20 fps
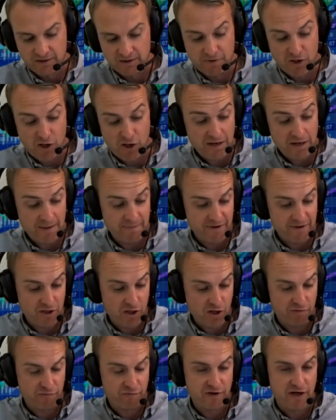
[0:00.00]
no, I mean, the
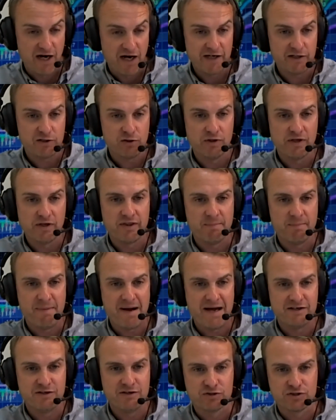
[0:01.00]
offer, I call it the
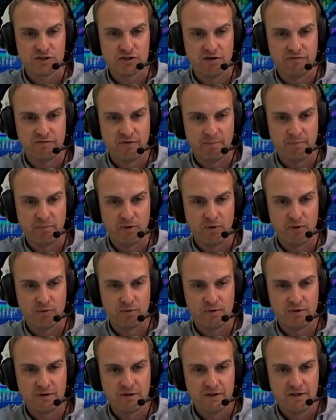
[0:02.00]
madness offer, Paul,